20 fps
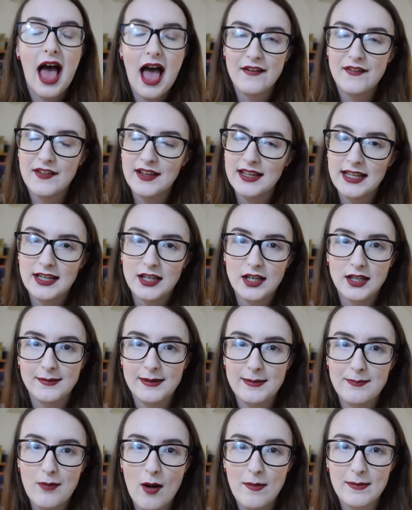I feel like you're going
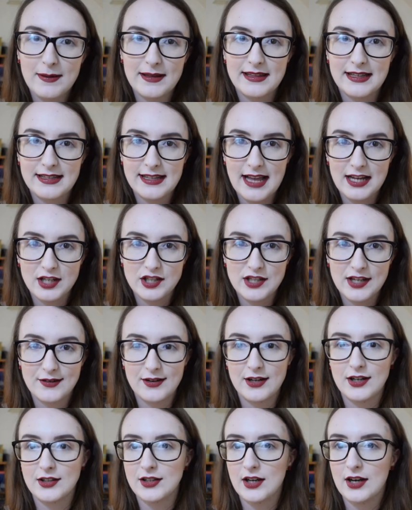to be popping an eyeshadow
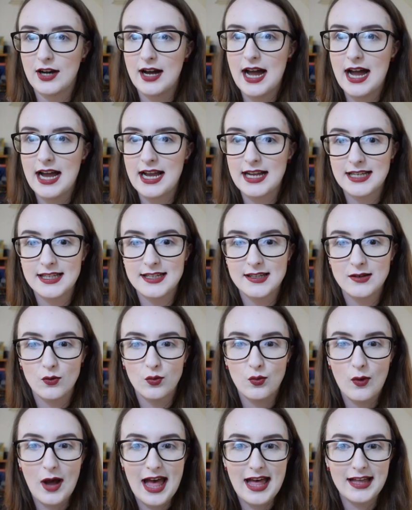on your eyes,
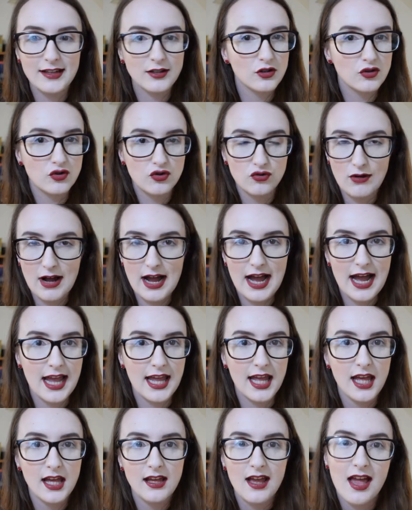wet,
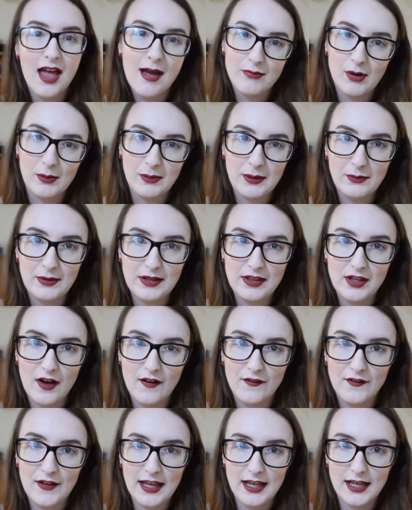dry, and probably with your
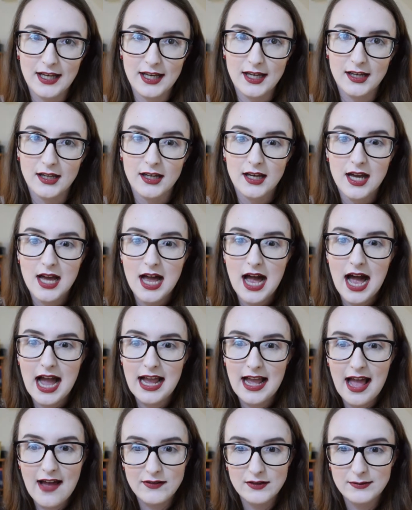finger. I
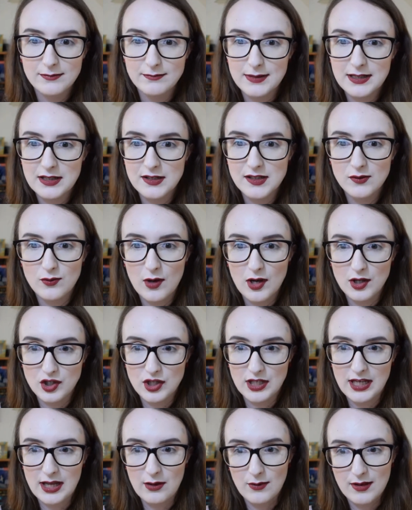haven't been
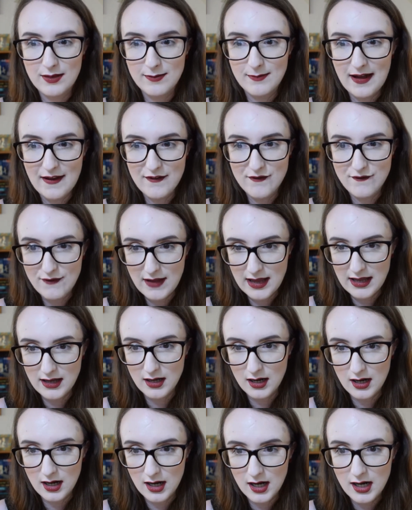swatching it with my
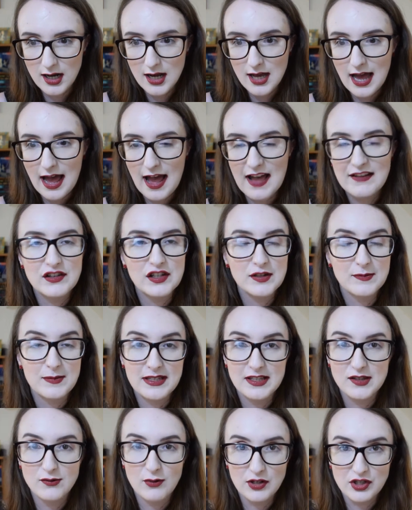finger, I've just
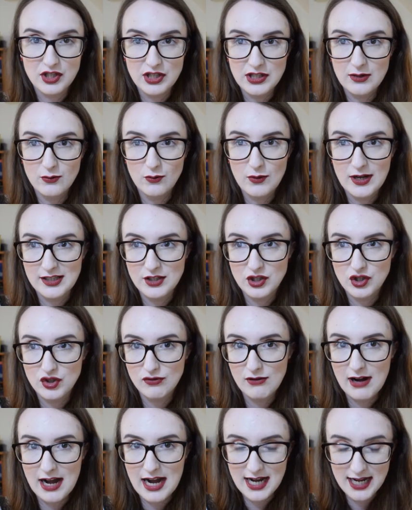been swatching them wet and
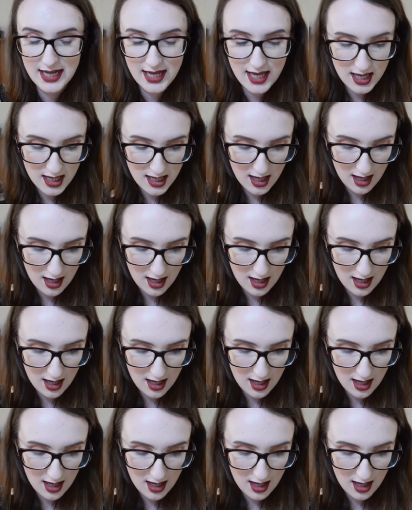dry.